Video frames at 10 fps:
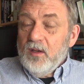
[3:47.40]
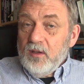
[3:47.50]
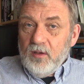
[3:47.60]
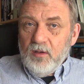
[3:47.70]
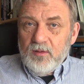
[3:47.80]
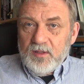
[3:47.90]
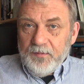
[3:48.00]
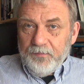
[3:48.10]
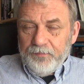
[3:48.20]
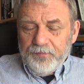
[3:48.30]
you're using.
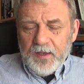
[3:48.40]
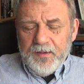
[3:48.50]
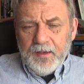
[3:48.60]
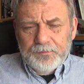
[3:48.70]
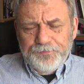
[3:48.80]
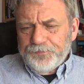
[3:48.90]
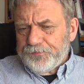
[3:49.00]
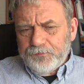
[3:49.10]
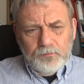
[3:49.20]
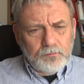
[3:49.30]
Now,
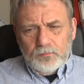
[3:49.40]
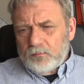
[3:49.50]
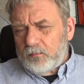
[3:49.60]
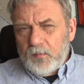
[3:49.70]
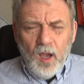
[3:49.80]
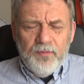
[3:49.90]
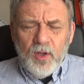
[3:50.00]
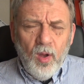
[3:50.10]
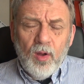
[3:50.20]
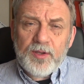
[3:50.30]
of
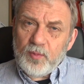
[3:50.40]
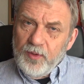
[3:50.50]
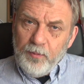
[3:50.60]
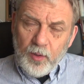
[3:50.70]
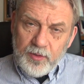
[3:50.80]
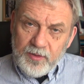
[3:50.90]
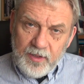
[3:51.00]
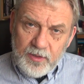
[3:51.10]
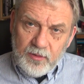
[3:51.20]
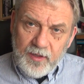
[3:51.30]
course, with modern
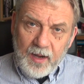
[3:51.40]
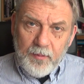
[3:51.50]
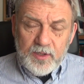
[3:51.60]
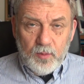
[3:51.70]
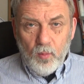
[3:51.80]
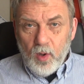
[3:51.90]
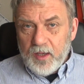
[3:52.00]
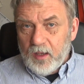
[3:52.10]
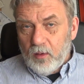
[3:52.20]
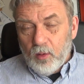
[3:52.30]
digital cameras, we're
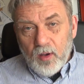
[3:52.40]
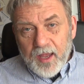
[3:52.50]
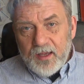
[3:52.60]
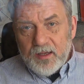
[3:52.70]
working in low light